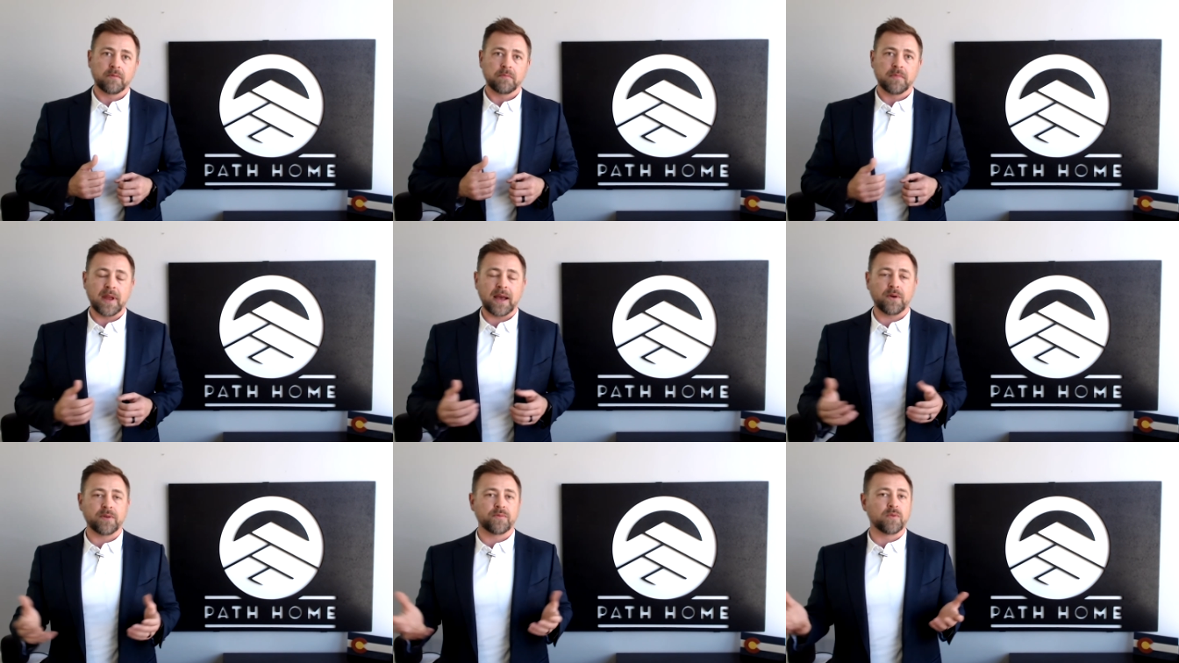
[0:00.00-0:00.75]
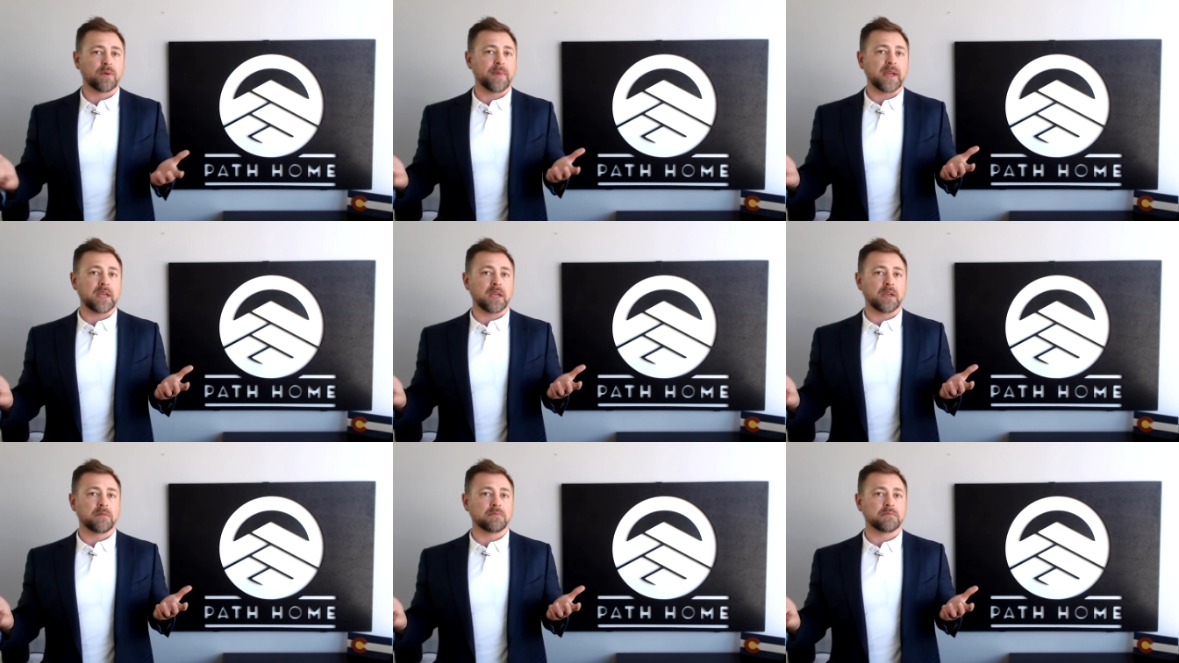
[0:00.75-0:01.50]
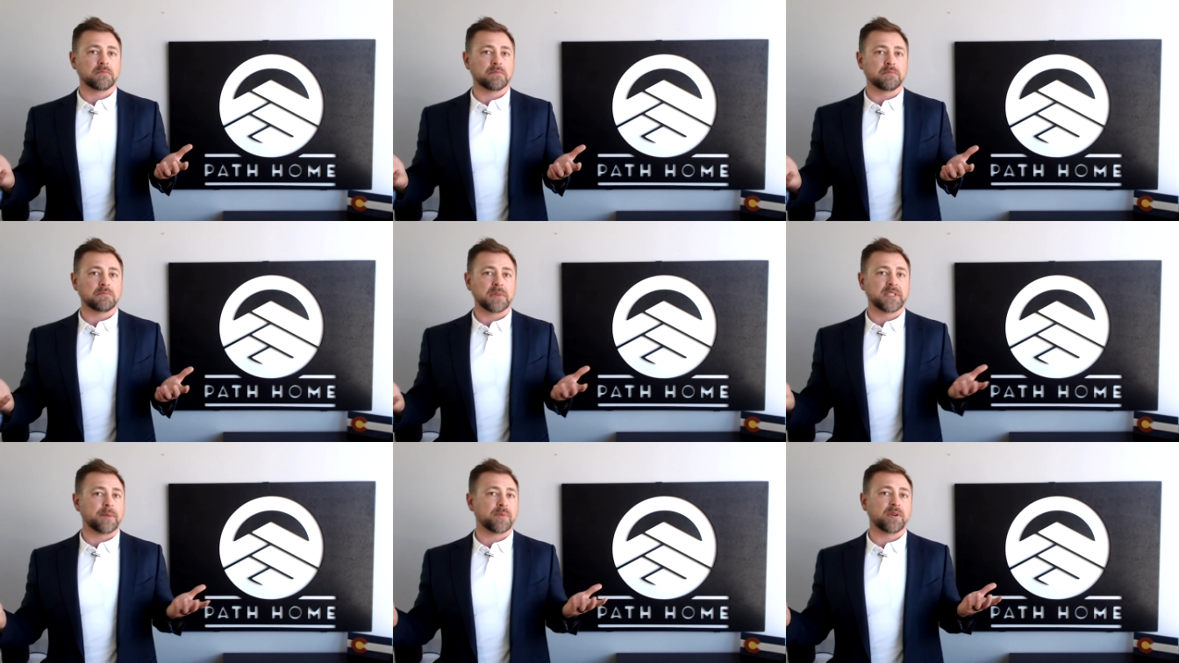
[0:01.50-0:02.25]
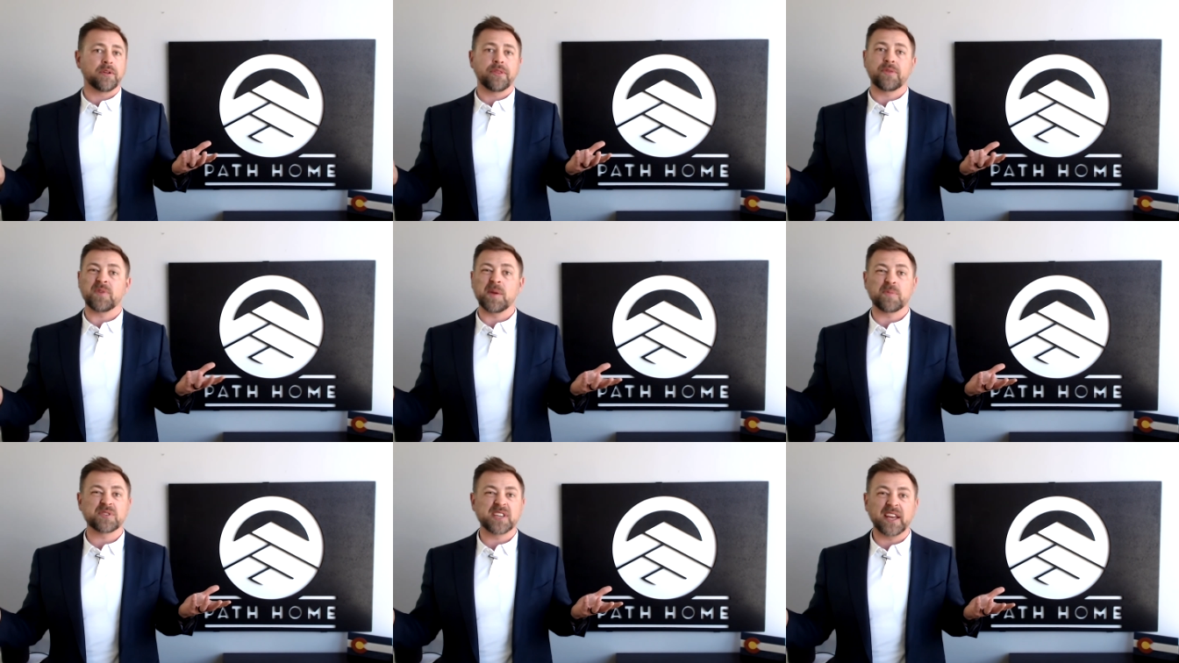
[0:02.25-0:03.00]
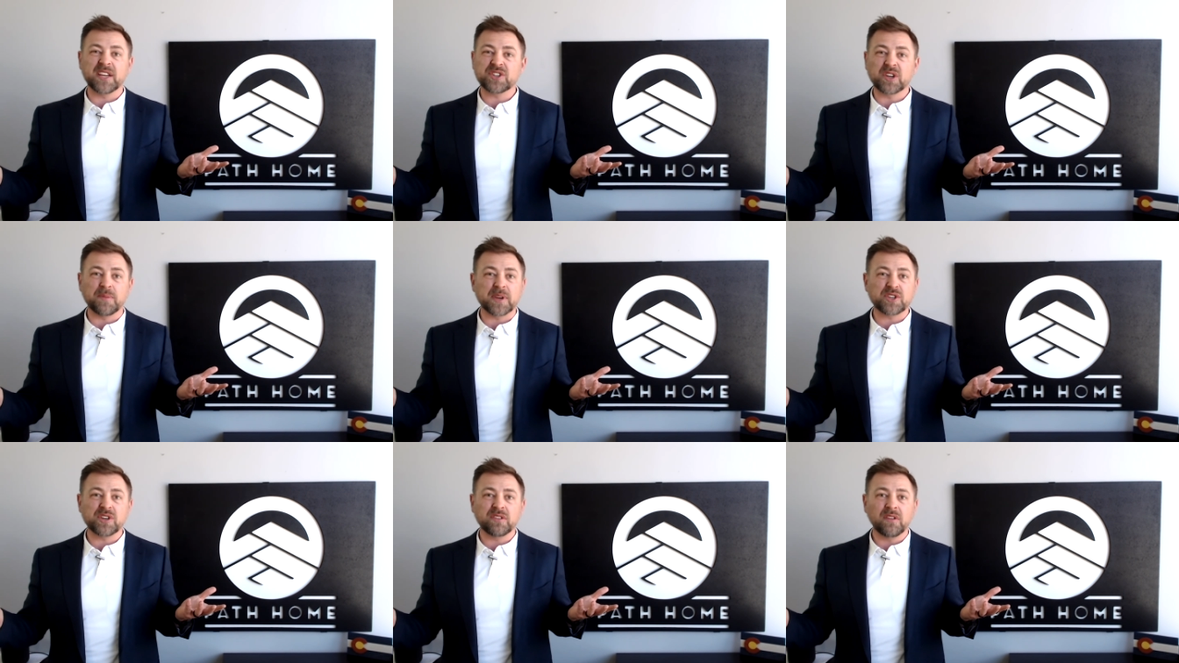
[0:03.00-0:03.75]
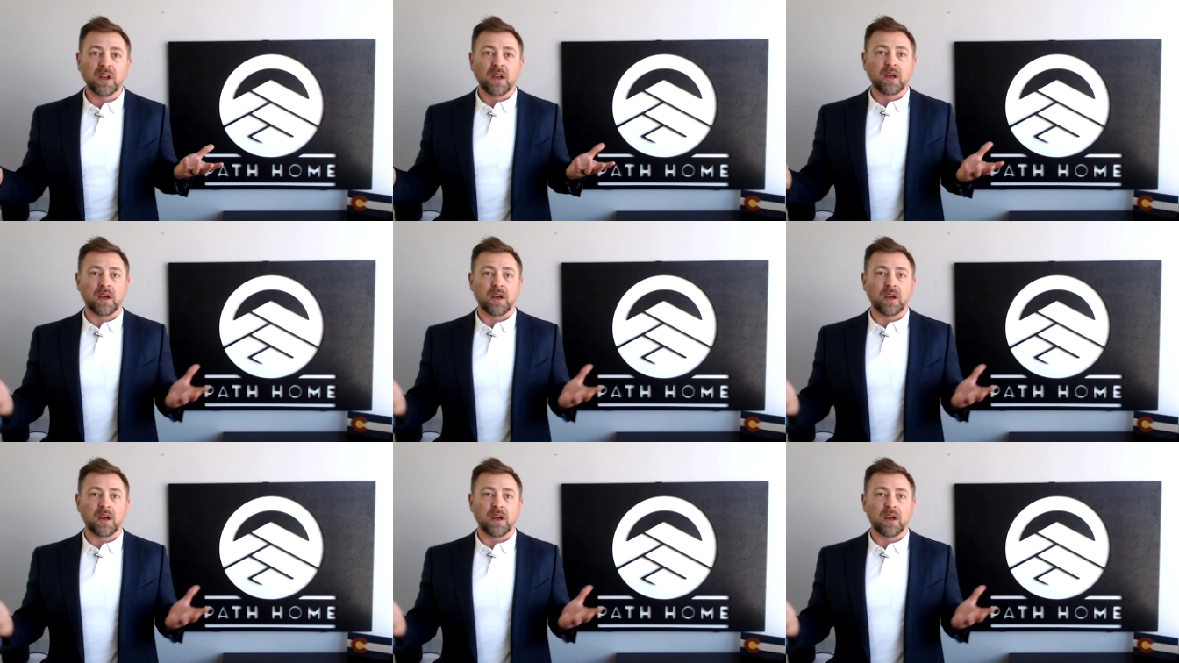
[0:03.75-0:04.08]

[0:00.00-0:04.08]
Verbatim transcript: Now if we're making a typical 3% ish commission,